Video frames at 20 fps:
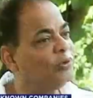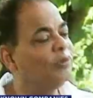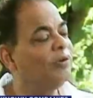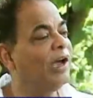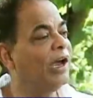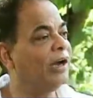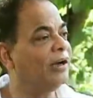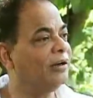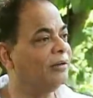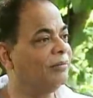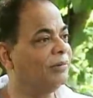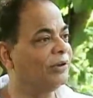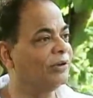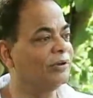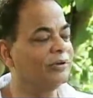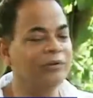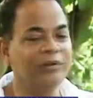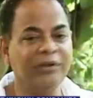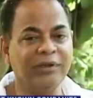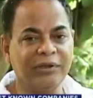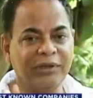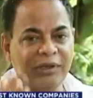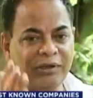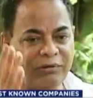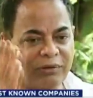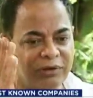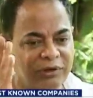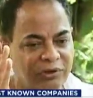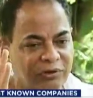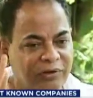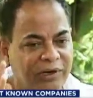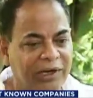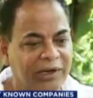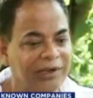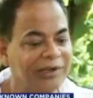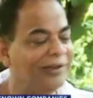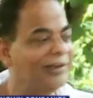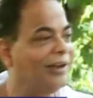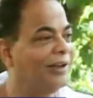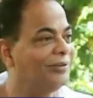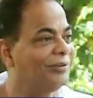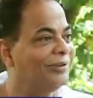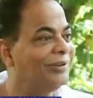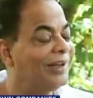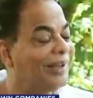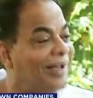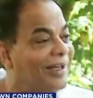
you've had it, because then you're directly in touch with the